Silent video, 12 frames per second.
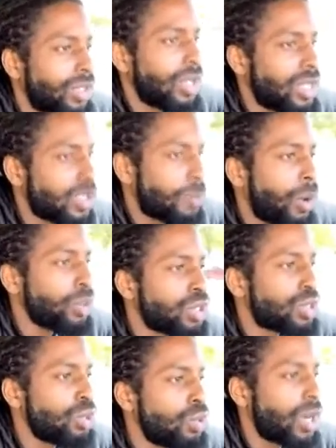it's supposed
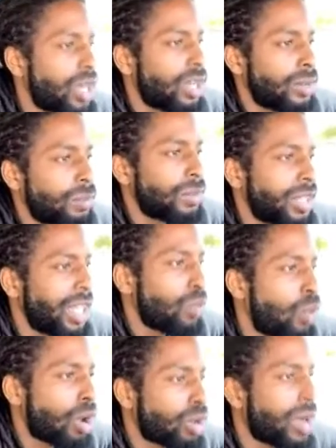to let
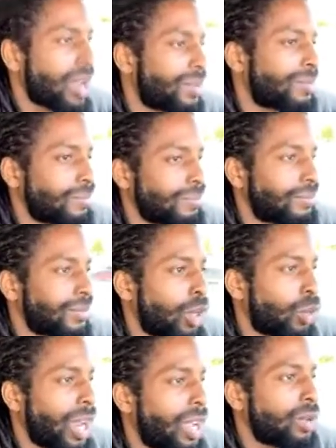water out
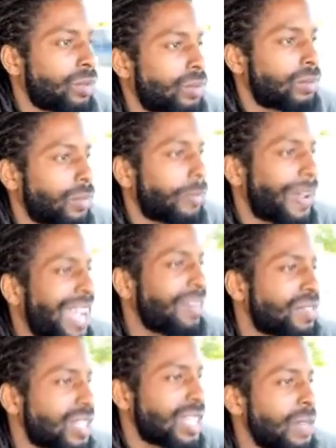around
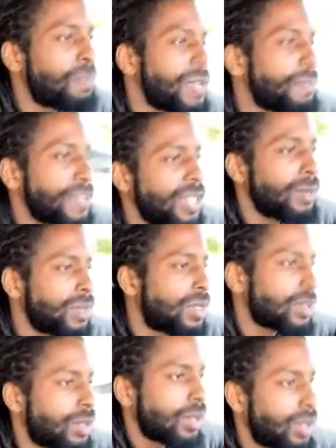5 to 10
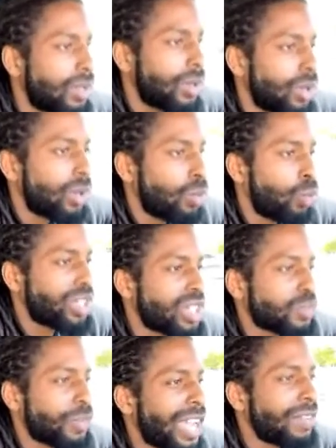ppms, which
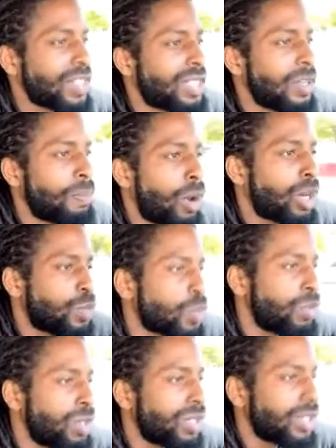is 5 to 10 parts per
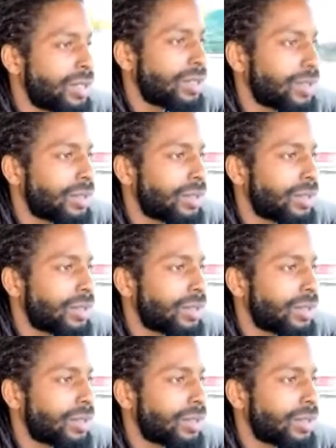million.